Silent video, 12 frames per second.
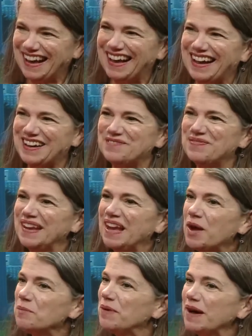Um,
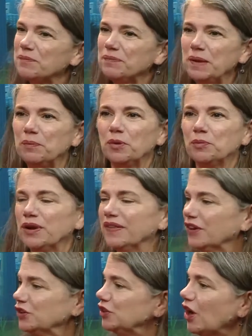but people
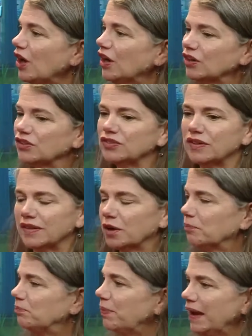bring their dogs,
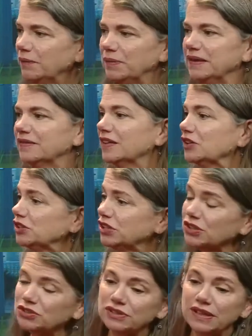their babies, their
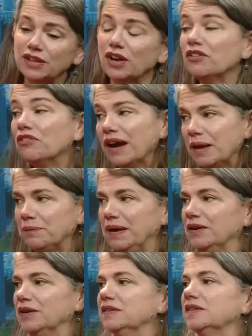children, their
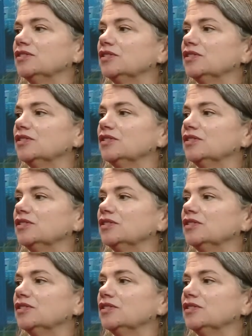grandparents.